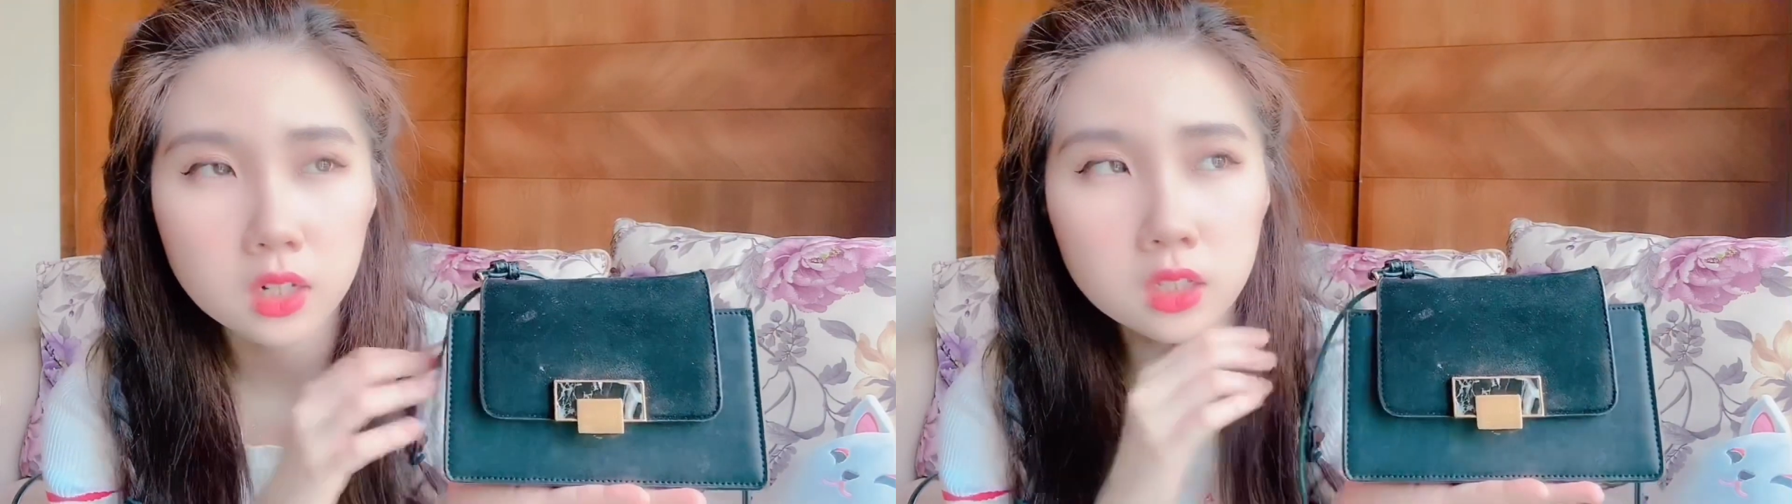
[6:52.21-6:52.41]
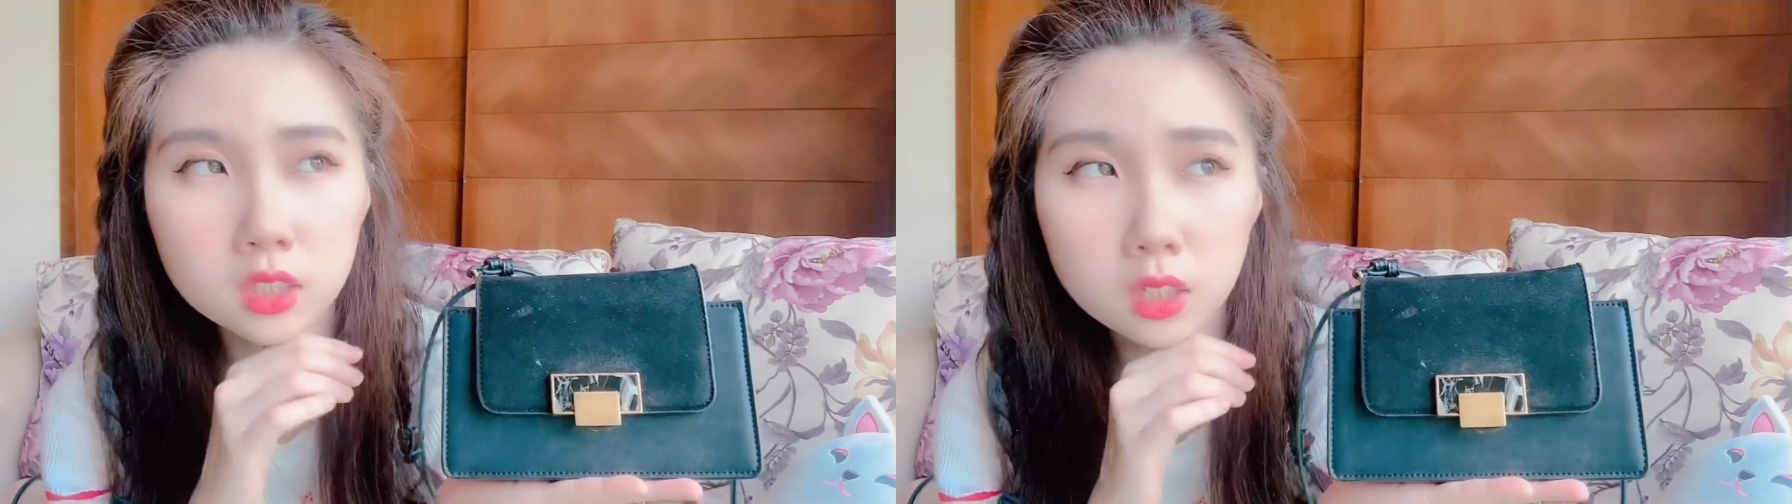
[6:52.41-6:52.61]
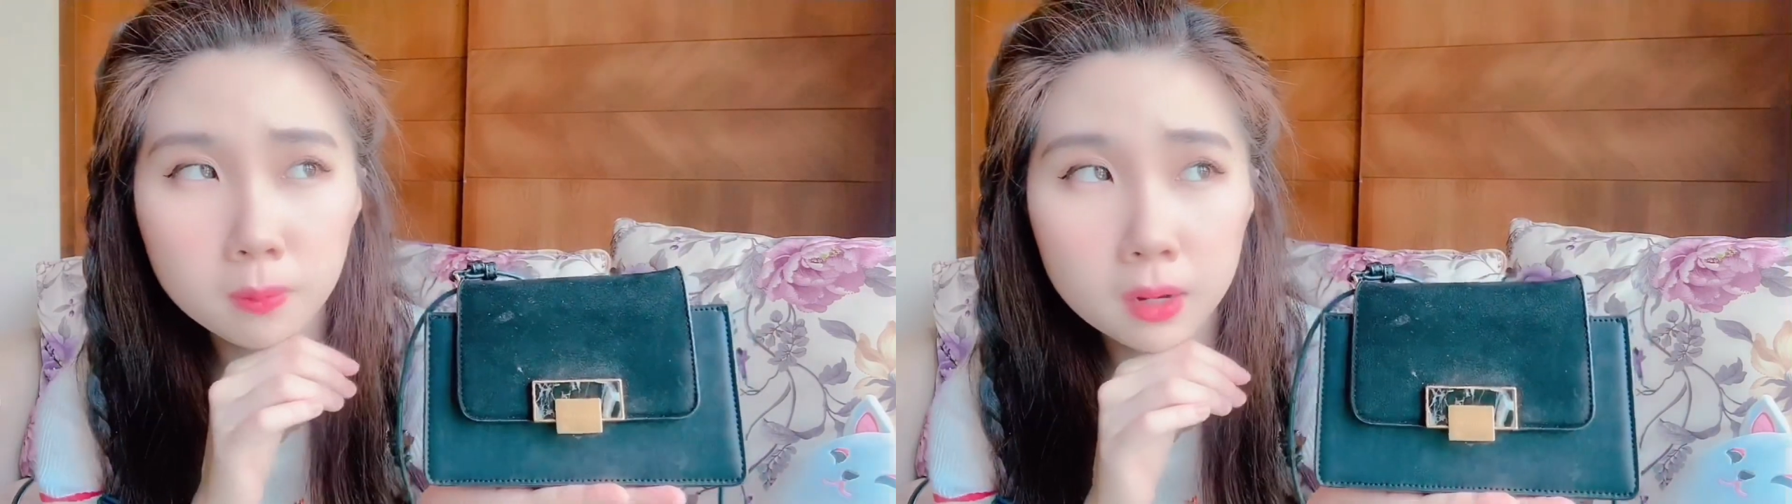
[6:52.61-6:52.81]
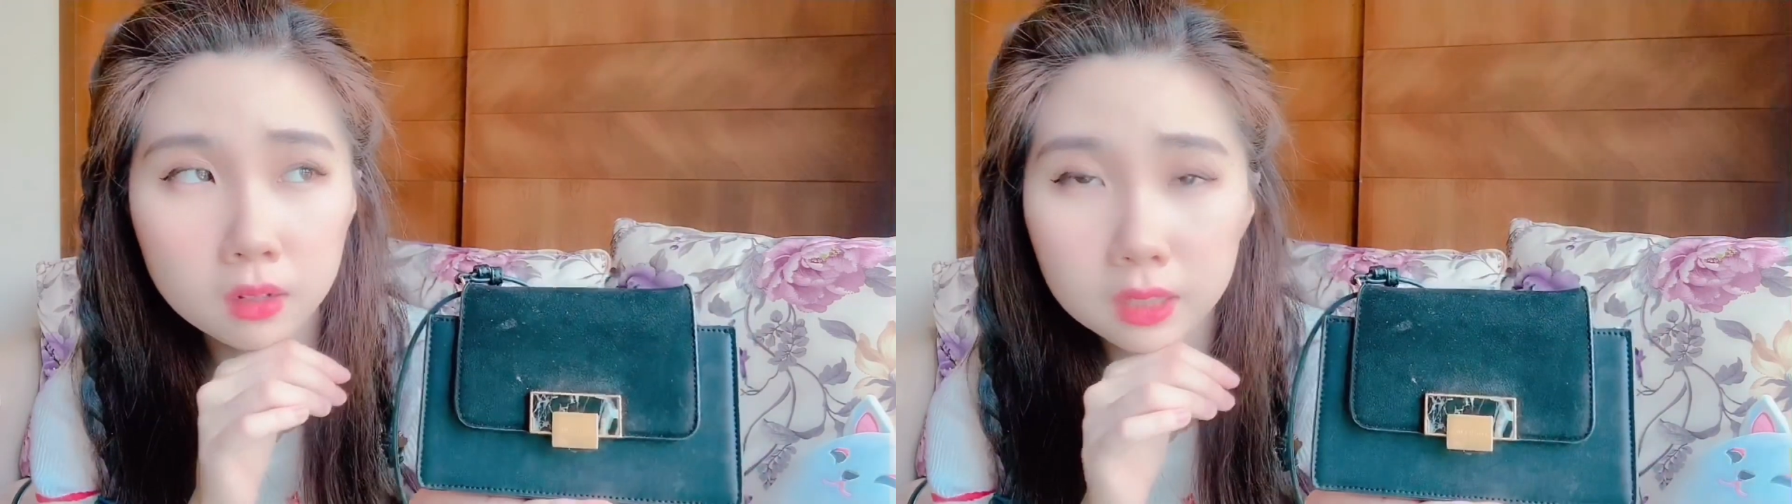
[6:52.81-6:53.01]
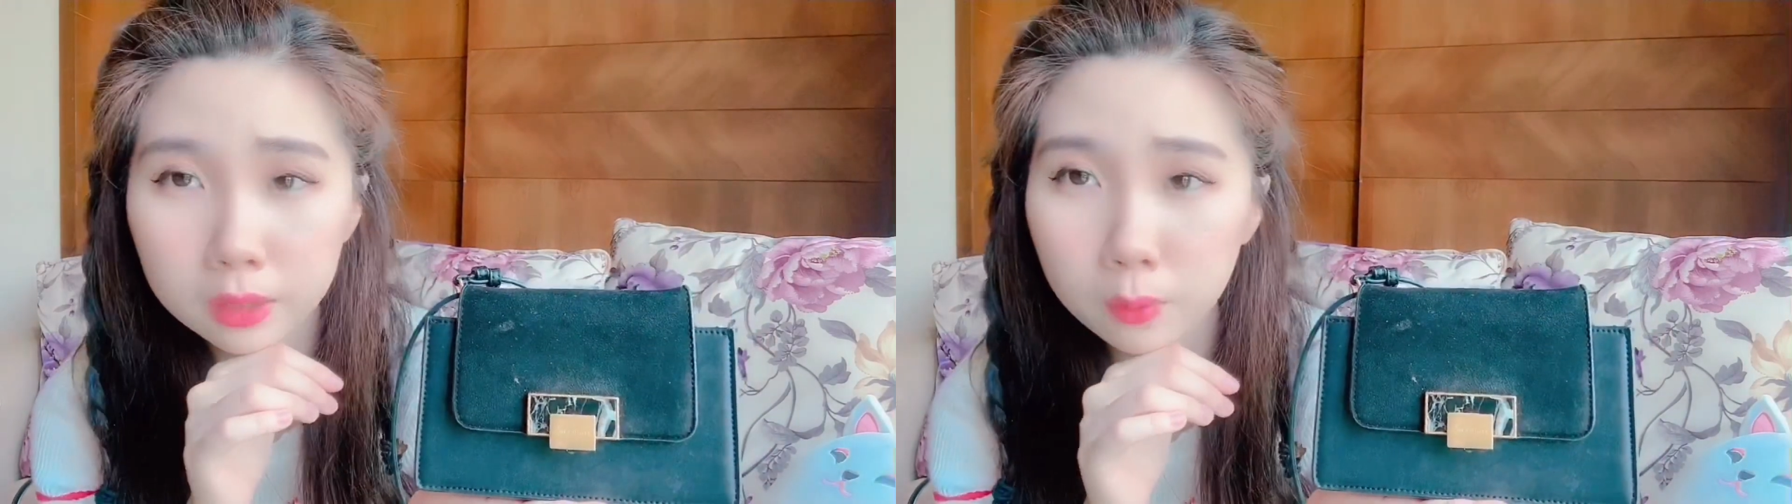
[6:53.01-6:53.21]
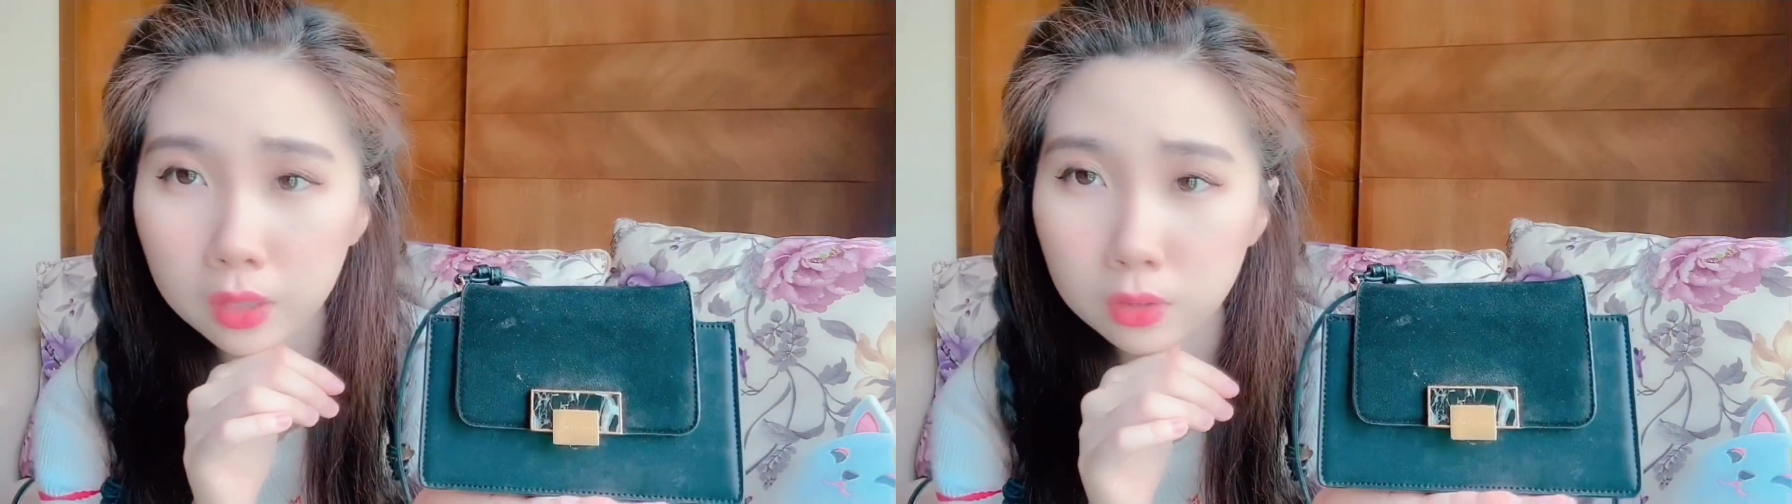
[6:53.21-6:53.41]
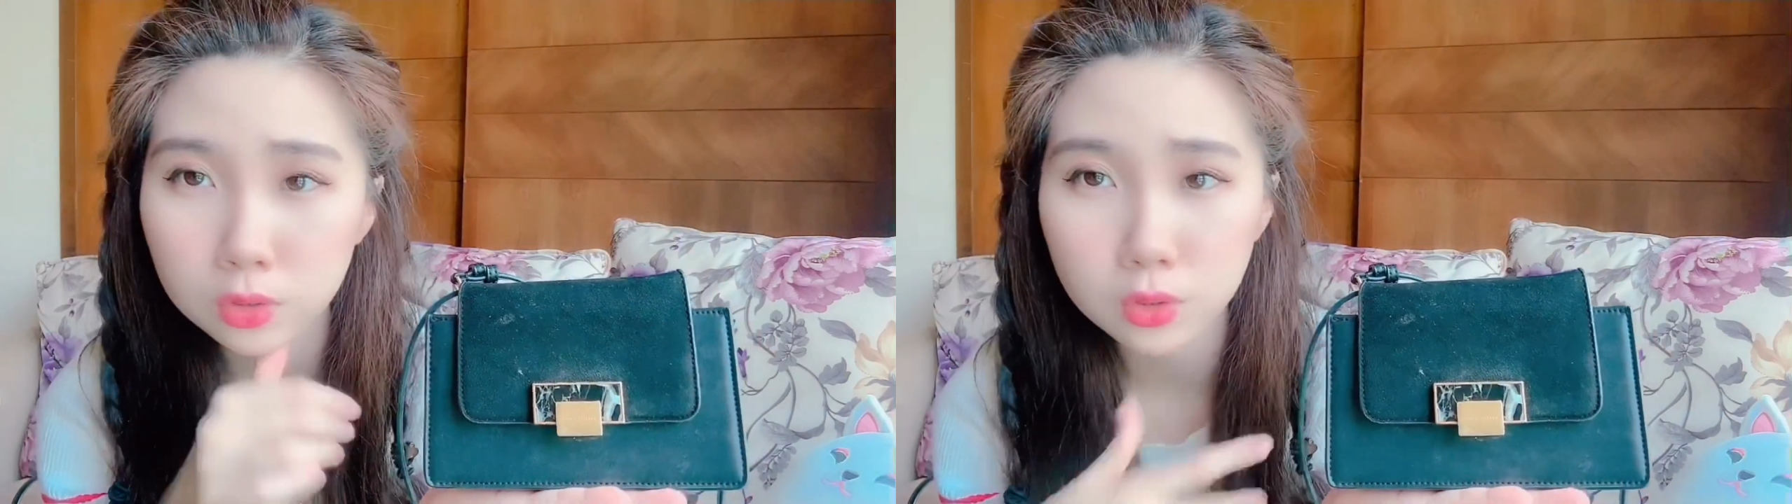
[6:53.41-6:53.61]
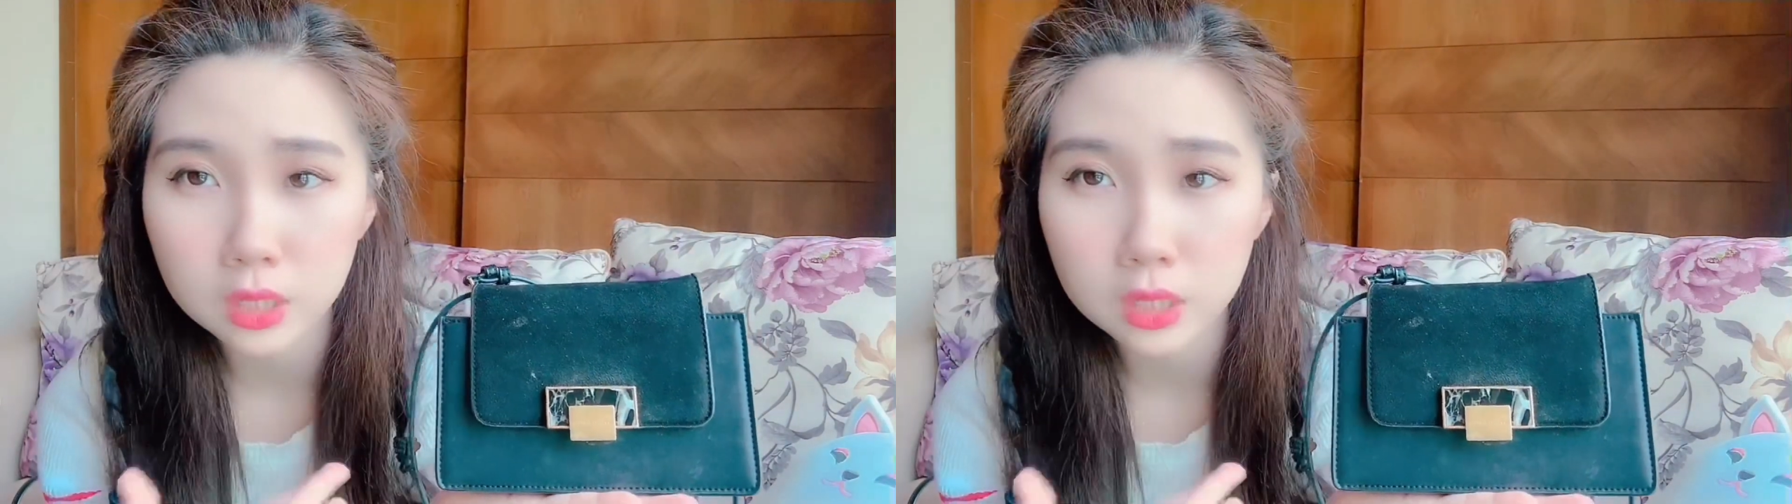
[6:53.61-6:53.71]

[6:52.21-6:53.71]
It's about like one or two